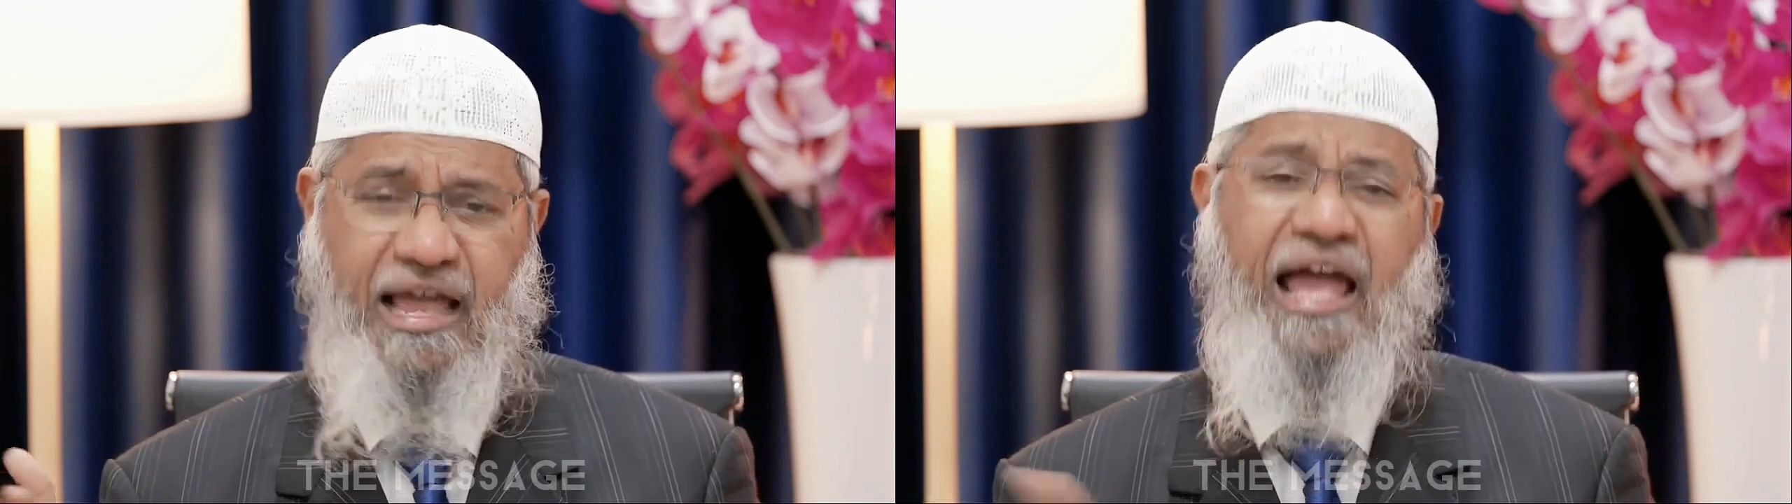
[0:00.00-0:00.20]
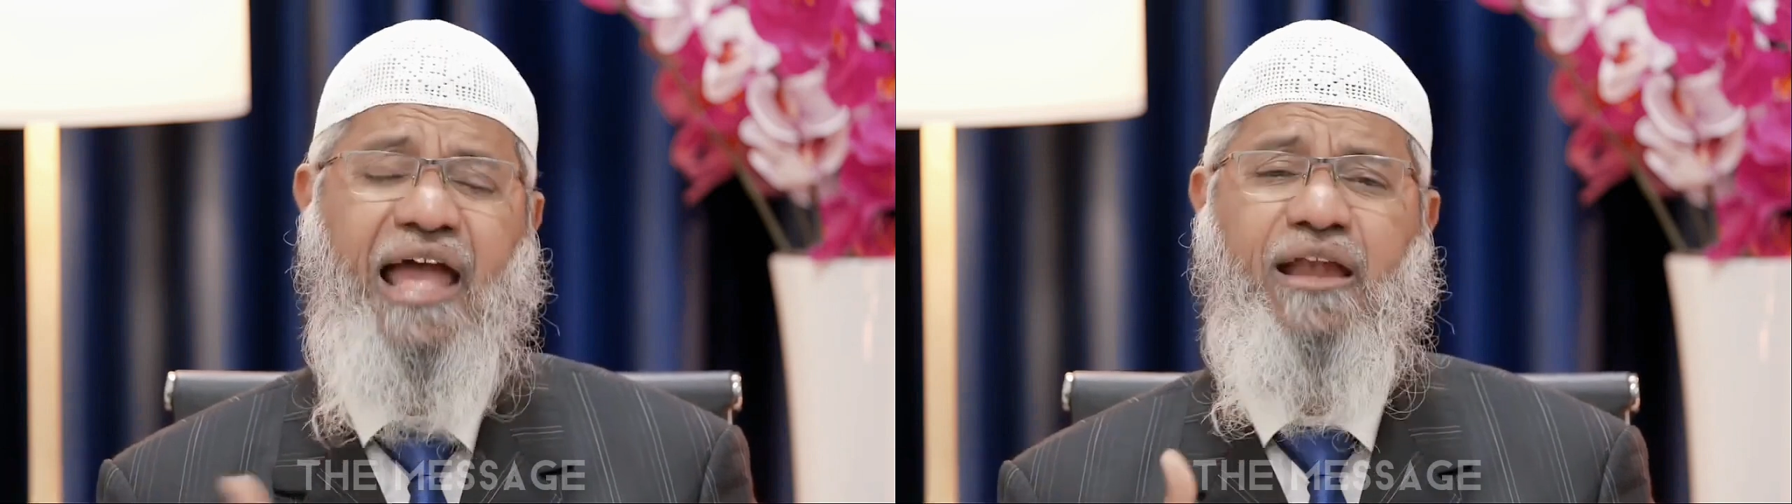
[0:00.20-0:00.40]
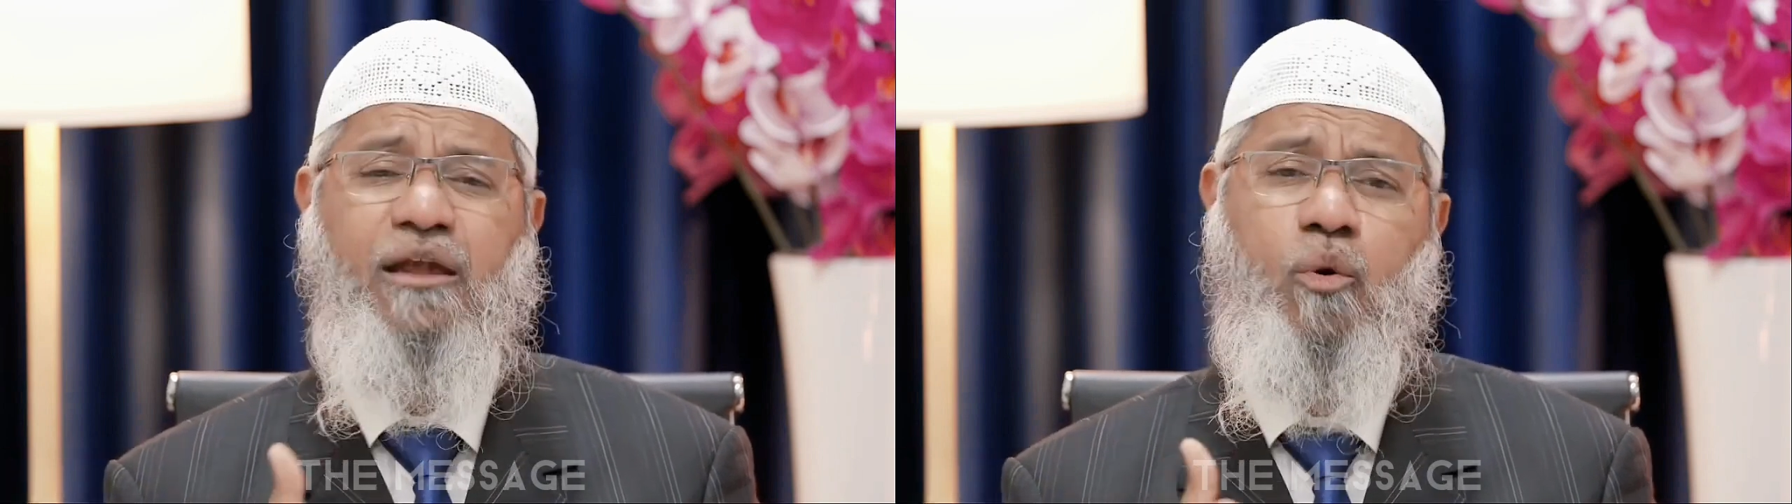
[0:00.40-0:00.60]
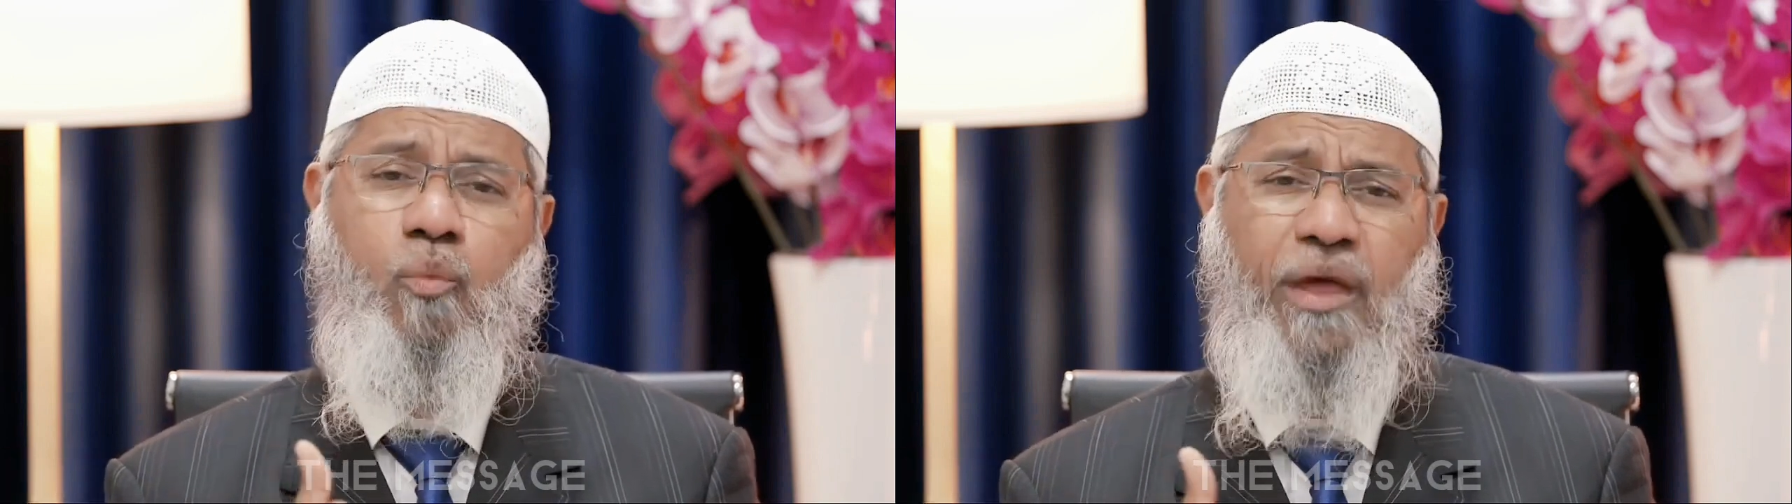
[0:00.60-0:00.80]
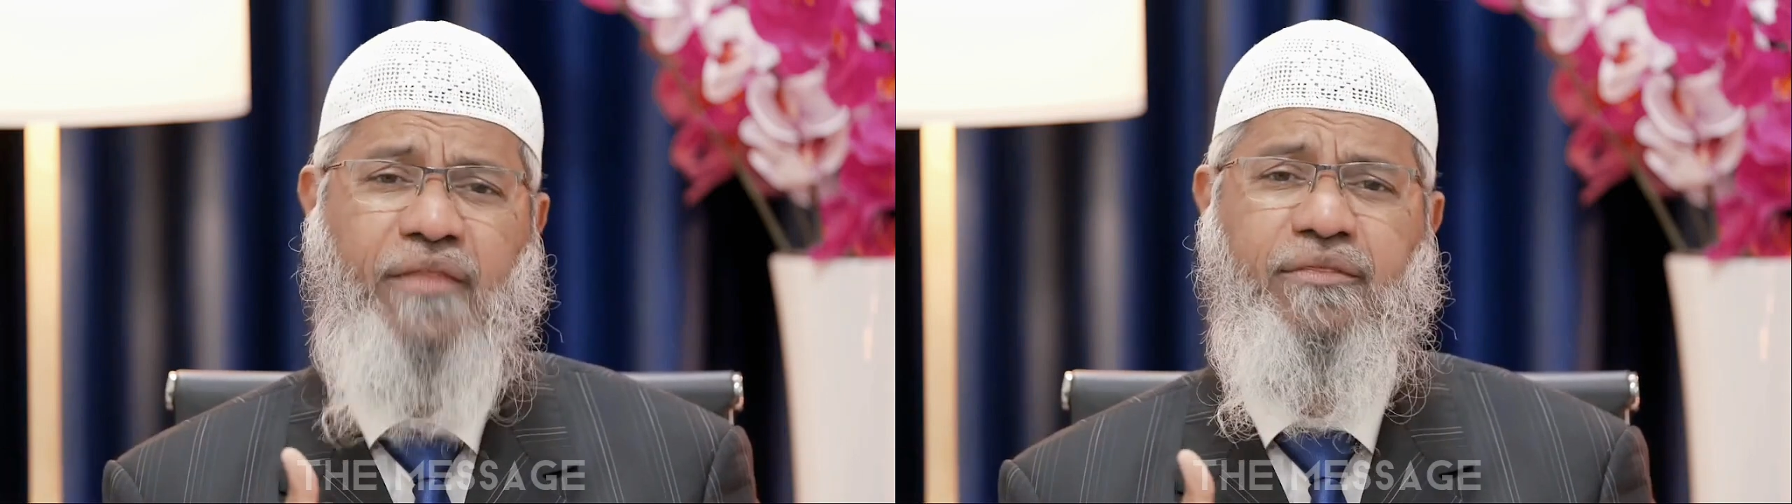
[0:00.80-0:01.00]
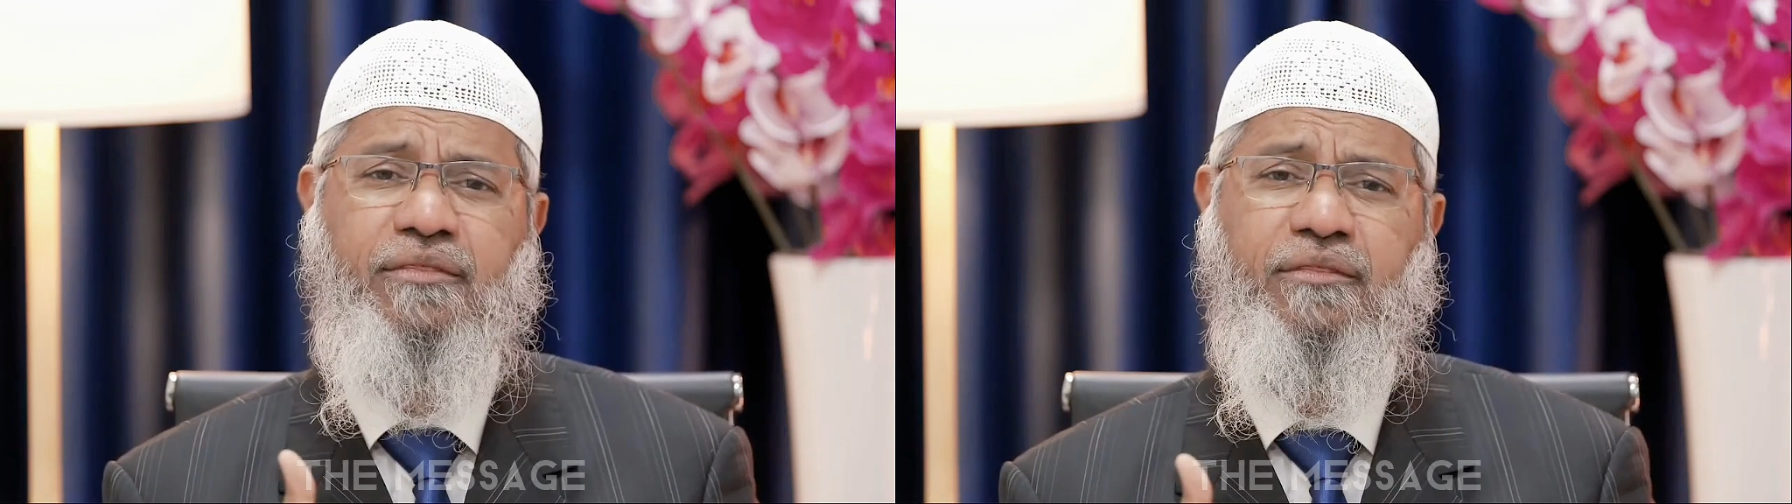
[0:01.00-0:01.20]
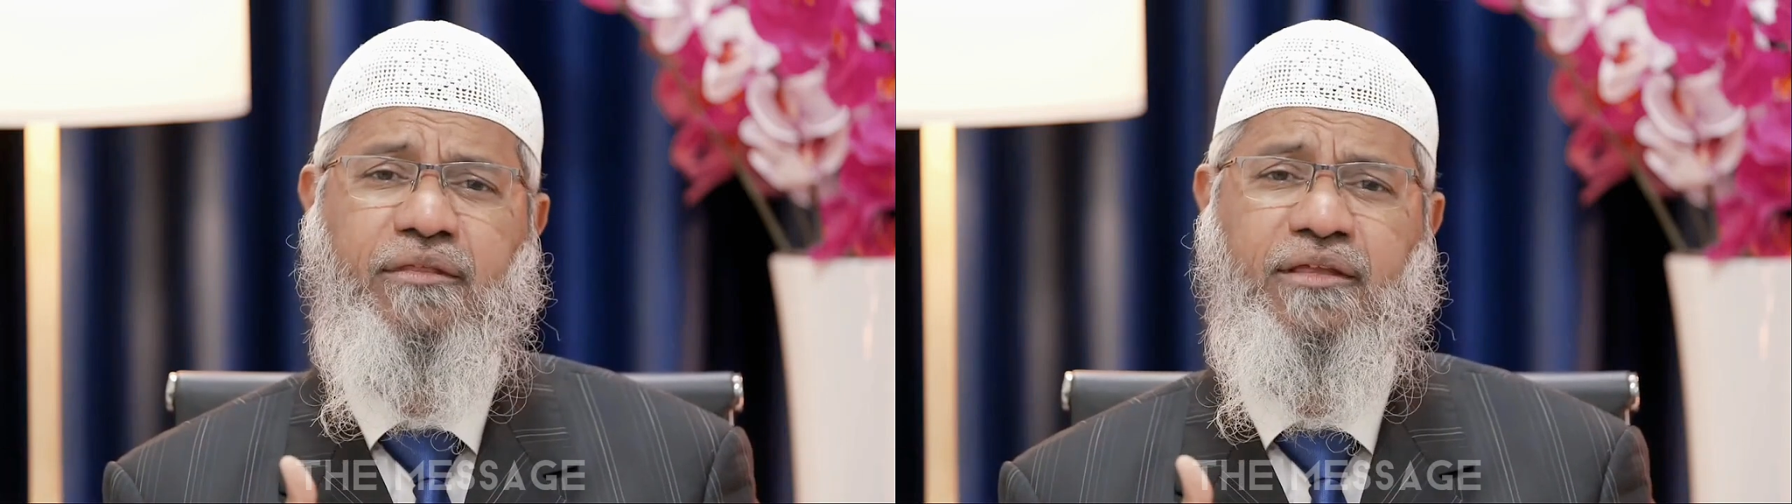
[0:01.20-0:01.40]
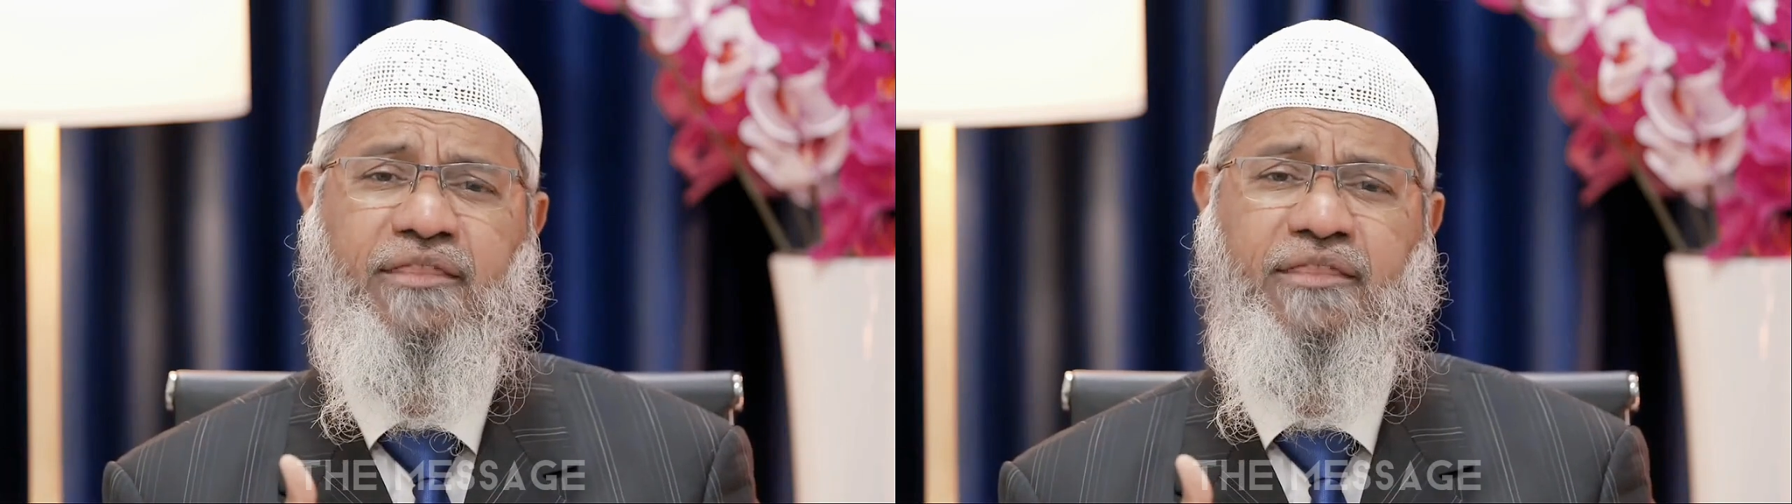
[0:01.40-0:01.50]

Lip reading: And when